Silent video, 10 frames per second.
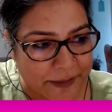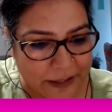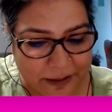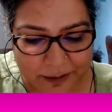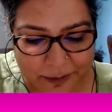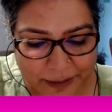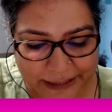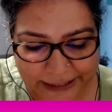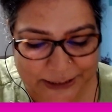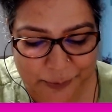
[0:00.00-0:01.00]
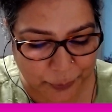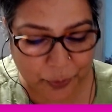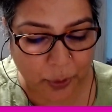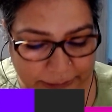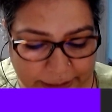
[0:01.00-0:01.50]
And I just want to
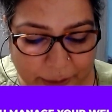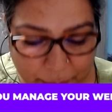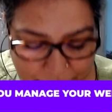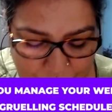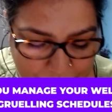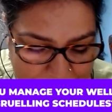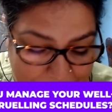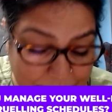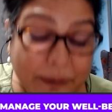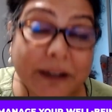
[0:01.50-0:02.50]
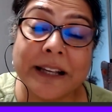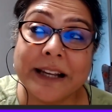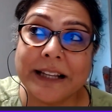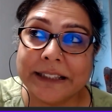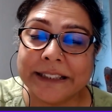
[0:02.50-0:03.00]
call that out as one thing. But
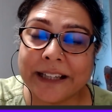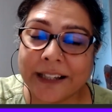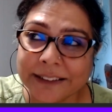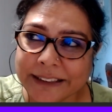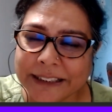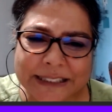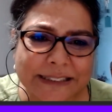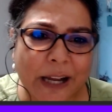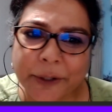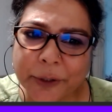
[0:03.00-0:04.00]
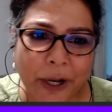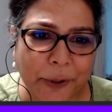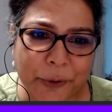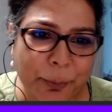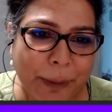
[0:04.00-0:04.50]
the other thing is, how do
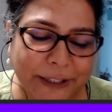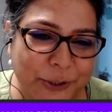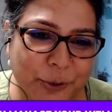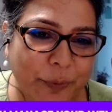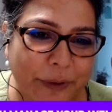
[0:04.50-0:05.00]
you manage your